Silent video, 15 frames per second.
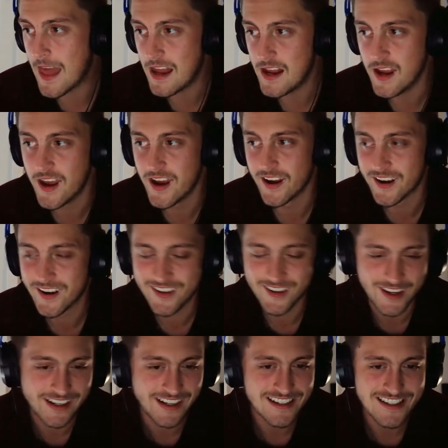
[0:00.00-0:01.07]
yeah,
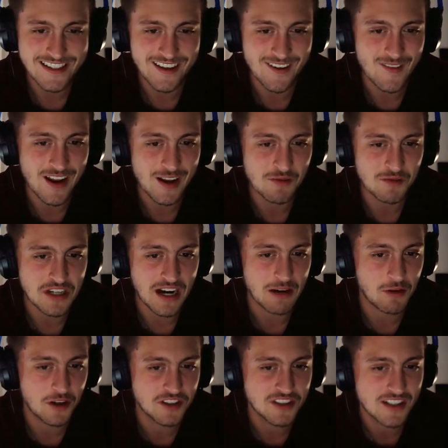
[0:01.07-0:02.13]
like I said, man, if
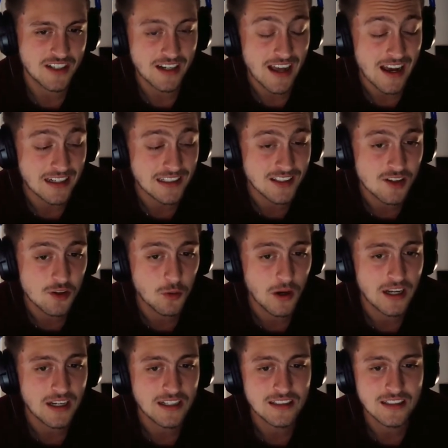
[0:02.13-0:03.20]
Tyrell didn't end the
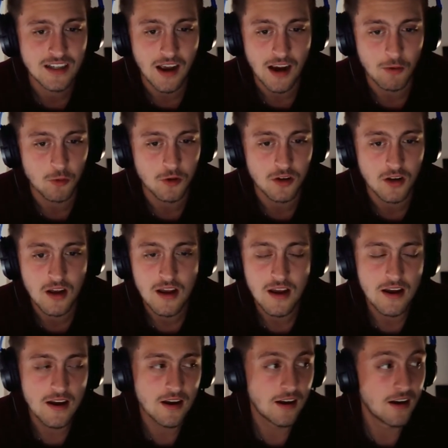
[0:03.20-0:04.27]
way he did, I would
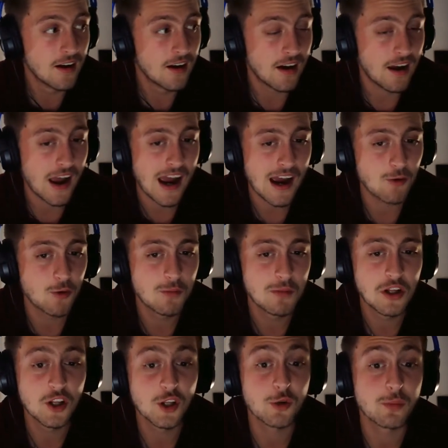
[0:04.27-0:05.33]

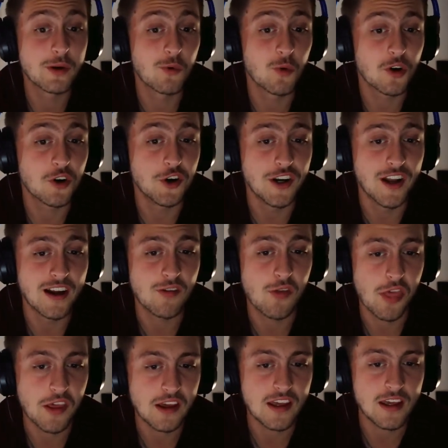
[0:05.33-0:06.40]
be a little bit worried. I
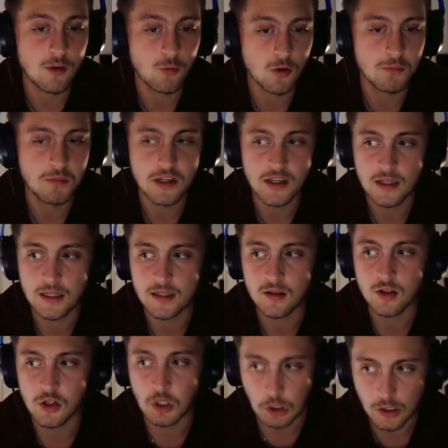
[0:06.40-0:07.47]
think he would be
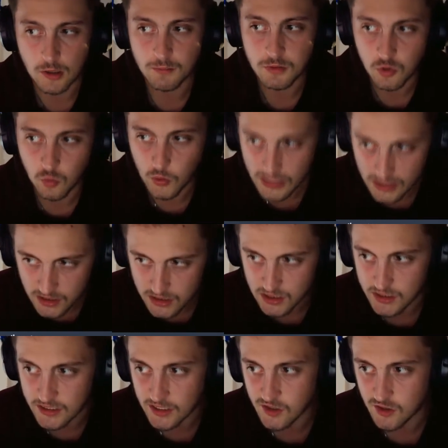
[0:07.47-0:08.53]
Europe's
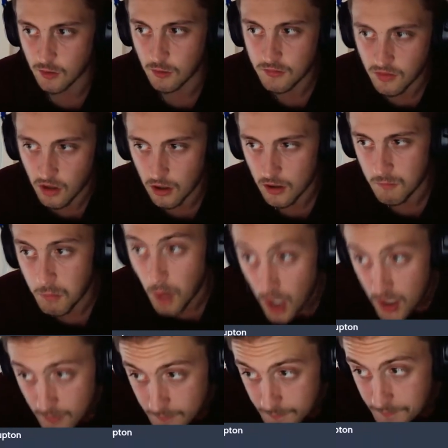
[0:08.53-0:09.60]
weakest link so far.
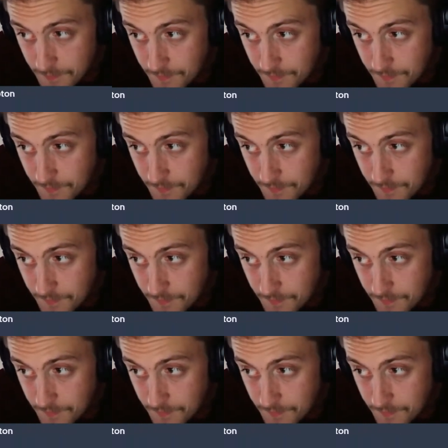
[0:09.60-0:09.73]
But